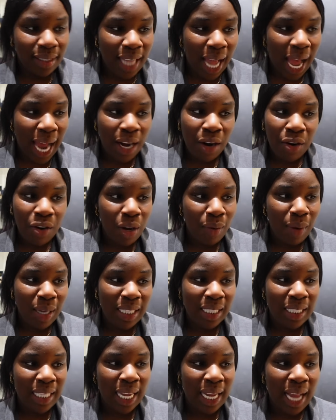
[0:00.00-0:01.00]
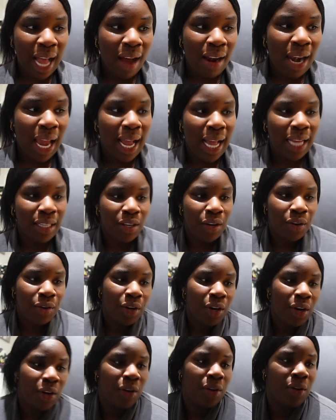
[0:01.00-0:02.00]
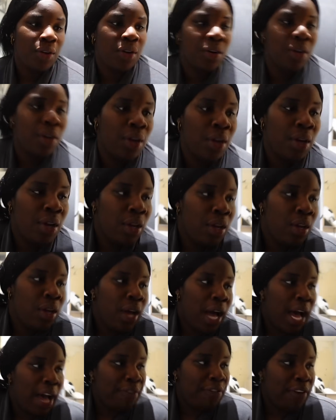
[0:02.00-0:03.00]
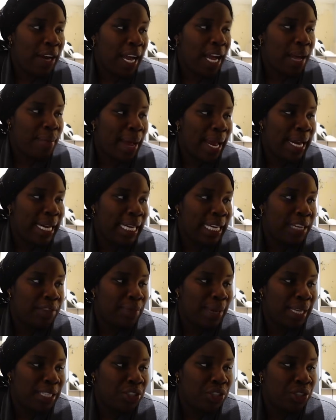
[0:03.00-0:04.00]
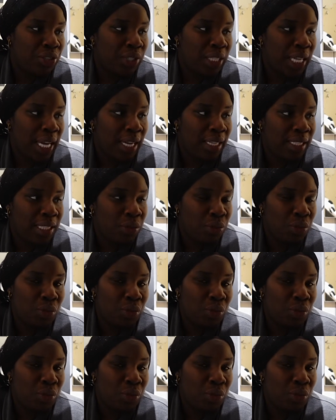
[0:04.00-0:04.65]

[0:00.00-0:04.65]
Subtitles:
don't know what to take out. Like, I don't know. I feel like I might leave my shoes here until